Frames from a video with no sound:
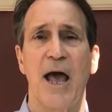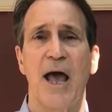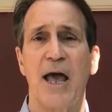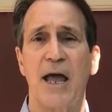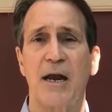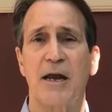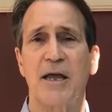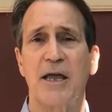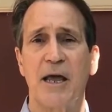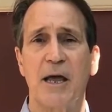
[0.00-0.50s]

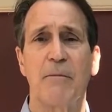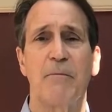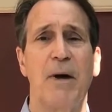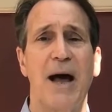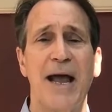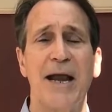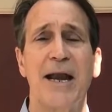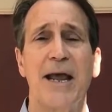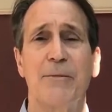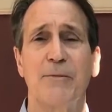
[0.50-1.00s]
And again,
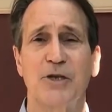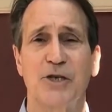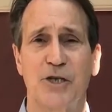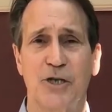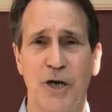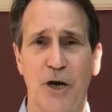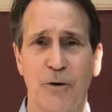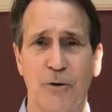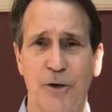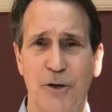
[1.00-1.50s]
my name is
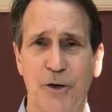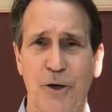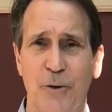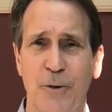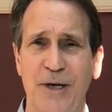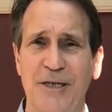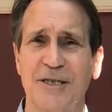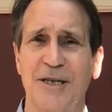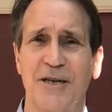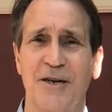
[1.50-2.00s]
Joe
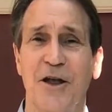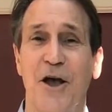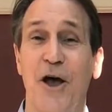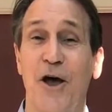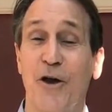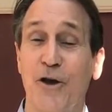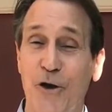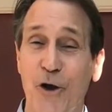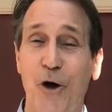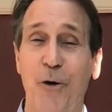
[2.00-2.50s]
Lewkowicz, and
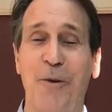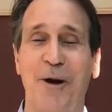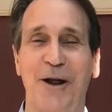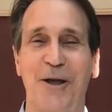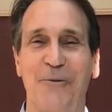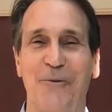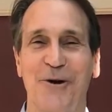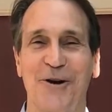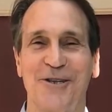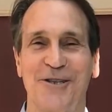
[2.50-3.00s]

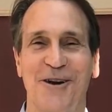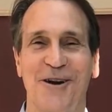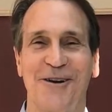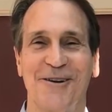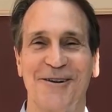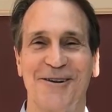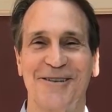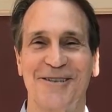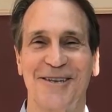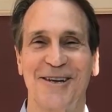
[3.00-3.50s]
nobody works
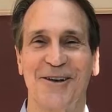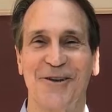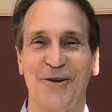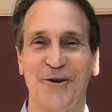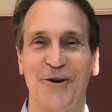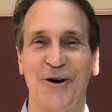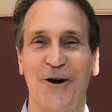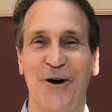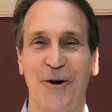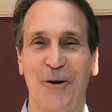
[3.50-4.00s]
harder to sell
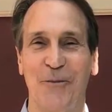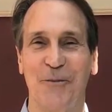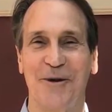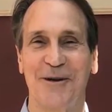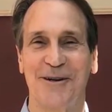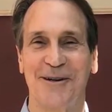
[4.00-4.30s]
your home.